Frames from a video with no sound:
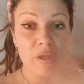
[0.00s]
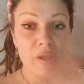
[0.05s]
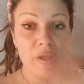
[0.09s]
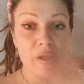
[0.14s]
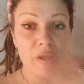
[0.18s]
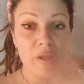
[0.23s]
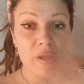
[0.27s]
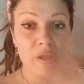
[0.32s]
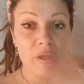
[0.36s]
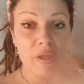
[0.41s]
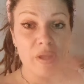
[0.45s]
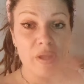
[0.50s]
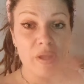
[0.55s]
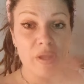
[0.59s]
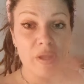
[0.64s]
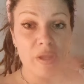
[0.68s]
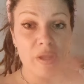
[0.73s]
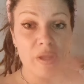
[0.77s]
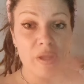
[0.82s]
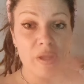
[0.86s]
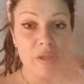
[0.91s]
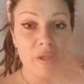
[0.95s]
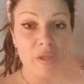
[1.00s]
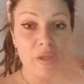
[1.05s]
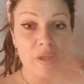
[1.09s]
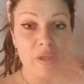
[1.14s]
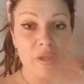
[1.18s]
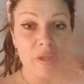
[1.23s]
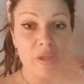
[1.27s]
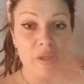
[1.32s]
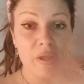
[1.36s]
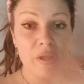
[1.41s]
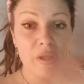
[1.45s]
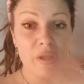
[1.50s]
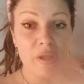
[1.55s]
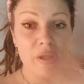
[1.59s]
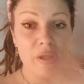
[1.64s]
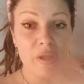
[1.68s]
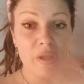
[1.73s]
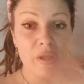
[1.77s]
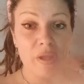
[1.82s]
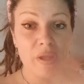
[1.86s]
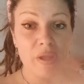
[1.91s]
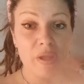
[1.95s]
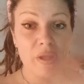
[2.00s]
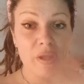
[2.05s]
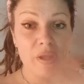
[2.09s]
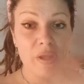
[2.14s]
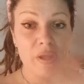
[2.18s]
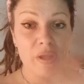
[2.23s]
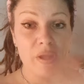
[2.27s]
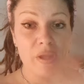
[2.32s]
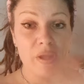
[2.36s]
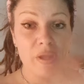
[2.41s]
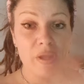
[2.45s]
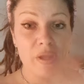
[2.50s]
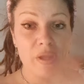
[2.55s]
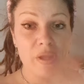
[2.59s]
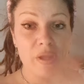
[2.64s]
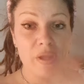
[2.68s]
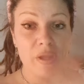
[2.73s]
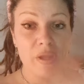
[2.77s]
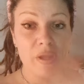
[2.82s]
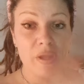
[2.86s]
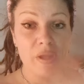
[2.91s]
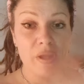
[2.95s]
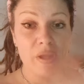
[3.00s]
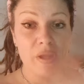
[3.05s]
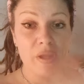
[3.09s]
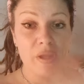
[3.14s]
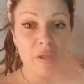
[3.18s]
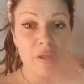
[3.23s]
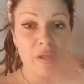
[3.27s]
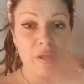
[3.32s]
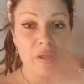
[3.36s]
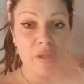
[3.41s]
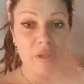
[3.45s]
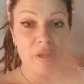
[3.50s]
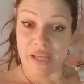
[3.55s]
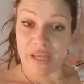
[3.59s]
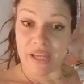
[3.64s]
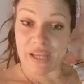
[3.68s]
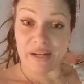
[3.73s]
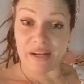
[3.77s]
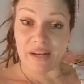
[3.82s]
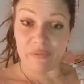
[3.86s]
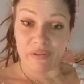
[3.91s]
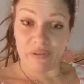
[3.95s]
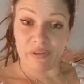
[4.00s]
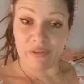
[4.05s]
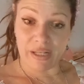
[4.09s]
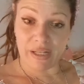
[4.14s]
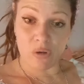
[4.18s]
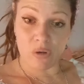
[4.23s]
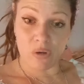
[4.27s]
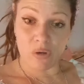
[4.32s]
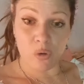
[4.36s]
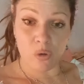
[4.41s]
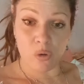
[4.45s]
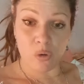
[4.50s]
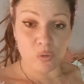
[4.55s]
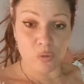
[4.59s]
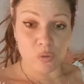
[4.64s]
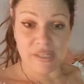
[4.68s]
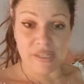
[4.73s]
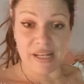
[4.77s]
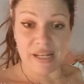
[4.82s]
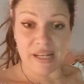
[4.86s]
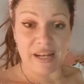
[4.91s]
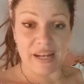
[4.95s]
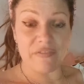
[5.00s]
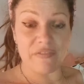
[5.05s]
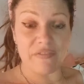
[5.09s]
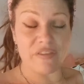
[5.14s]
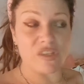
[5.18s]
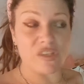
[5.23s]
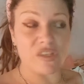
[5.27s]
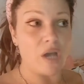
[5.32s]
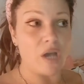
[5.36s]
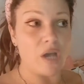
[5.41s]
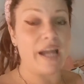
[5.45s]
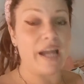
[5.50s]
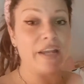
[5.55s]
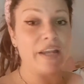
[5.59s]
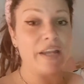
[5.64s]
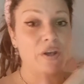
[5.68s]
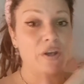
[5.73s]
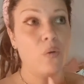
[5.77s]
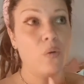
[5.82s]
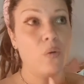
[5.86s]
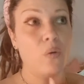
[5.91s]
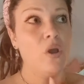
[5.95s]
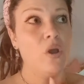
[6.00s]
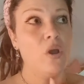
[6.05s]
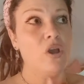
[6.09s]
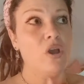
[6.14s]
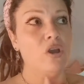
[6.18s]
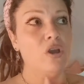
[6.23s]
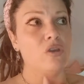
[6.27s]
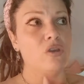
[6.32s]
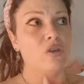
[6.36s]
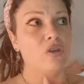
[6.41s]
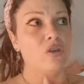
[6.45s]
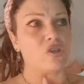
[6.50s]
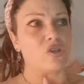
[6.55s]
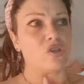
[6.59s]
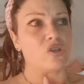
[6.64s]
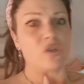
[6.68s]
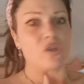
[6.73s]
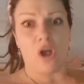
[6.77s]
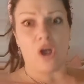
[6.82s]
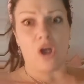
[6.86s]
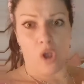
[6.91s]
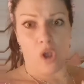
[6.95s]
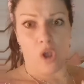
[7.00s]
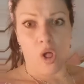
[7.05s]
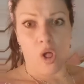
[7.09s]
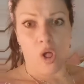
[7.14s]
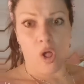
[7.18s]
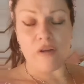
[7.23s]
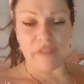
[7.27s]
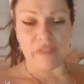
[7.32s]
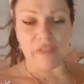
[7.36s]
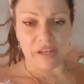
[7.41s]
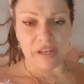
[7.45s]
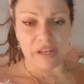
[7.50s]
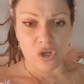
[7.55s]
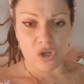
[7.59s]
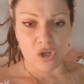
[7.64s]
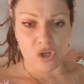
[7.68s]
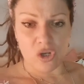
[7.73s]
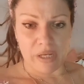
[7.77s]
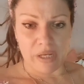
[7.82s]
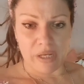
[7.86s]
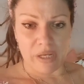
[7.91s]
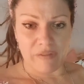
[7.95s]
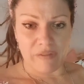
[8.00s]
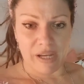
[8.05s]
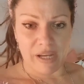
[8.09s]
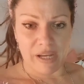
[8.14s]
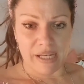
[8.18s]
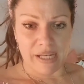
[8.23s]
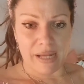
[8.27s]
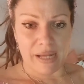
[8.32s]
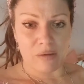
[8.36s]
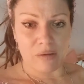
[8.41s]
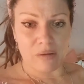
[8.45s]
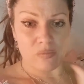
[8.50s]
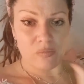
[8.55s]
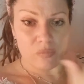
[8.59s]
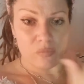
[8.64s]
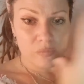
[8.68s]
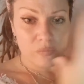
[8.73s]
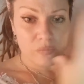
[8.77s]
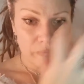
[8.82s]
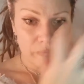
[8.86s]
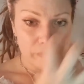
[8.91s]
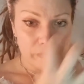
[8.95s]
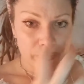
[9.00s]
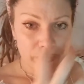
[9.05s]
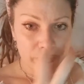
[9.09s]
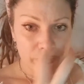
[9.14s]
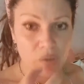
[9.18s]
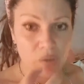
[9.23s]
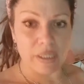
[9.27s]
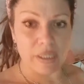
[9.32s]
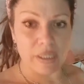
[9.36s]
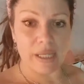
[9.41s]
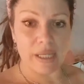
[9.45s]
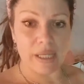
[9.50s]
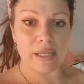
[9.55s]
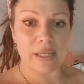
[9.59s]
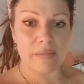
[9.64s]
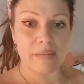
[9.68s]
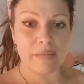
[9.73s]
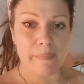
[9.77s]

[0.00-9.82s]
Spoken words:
And I did put a video up before. Yeah, and I put a video up before of the orbs again, and we've had little gold ones in and everything. So I know there's a lot of energy coming in right now, pulling it in.